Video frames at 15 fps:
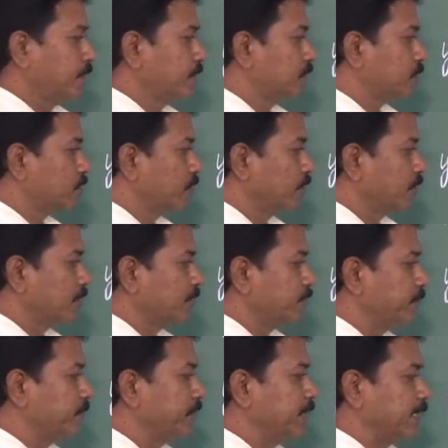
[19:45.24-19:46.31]
Square root of
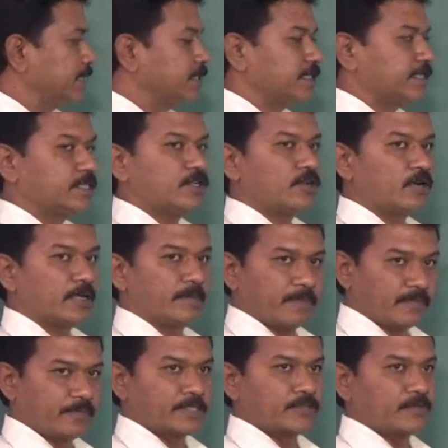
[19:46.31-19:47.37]
15, as it is not a
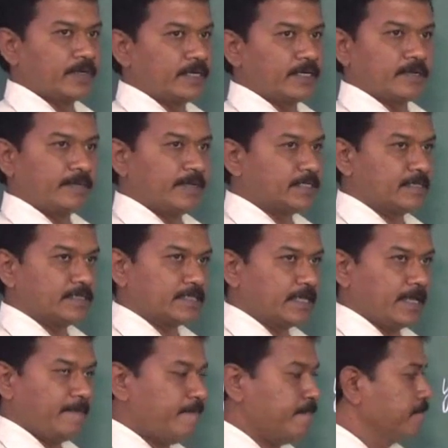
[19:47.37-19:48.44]
perfect square, it remains the
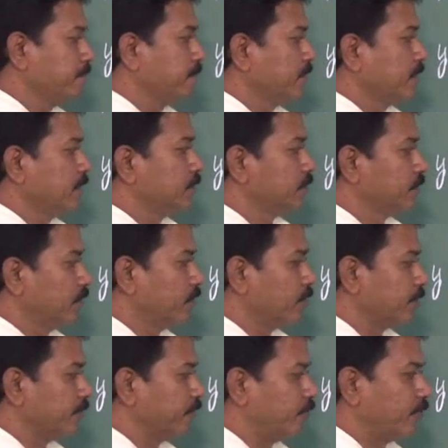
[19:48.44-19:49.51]
same. Square root
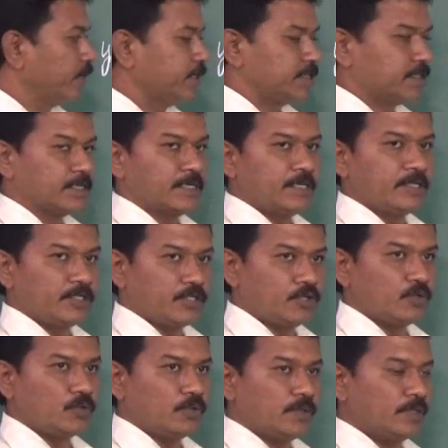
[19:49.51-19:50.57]
of 4 is 2.
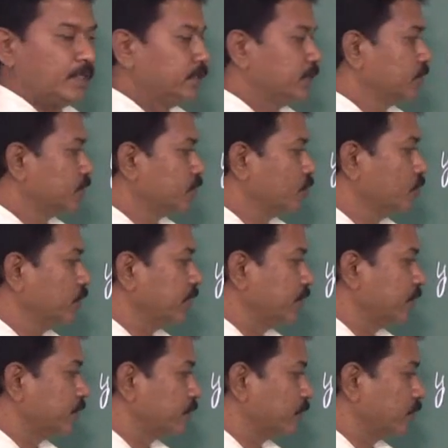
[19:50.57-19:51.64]
So 2 into
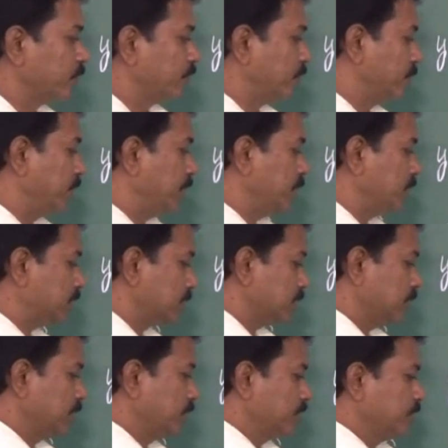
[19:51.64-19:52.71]
root 15 is
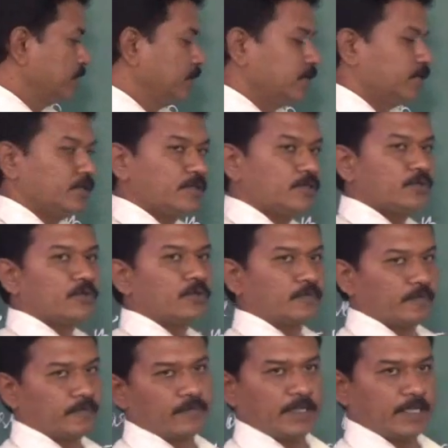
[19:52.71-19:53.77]
2 root
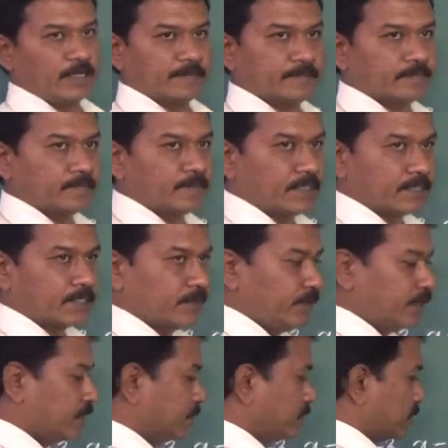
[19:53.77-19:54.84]
15. That's how
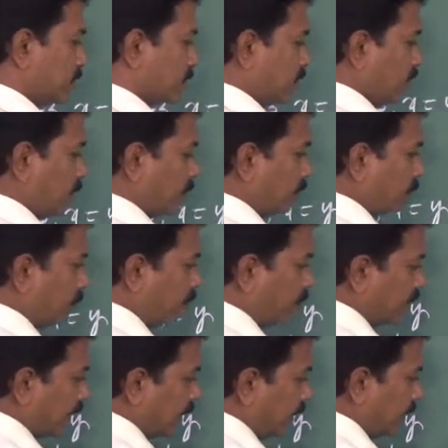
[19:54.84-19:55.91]
it comes.
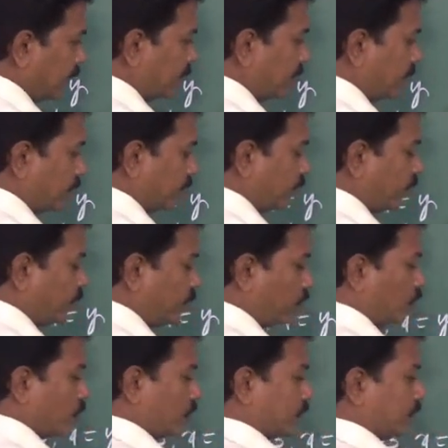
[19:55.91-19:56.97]
By
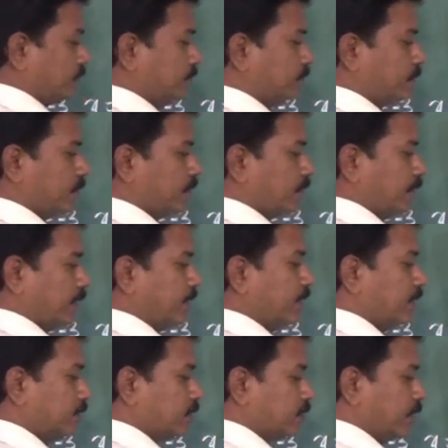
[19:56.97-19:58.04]
4. Right.
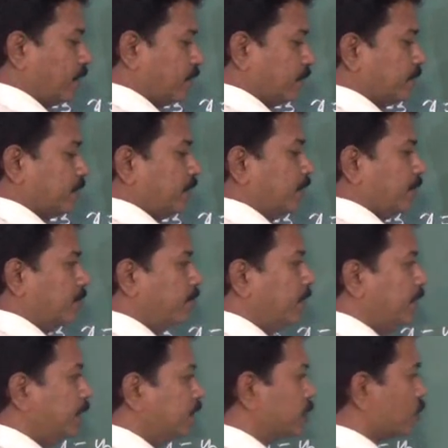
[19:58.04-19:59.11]
So now,
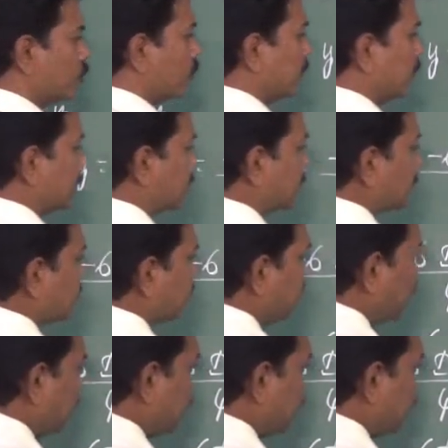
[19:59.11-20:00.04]
many students,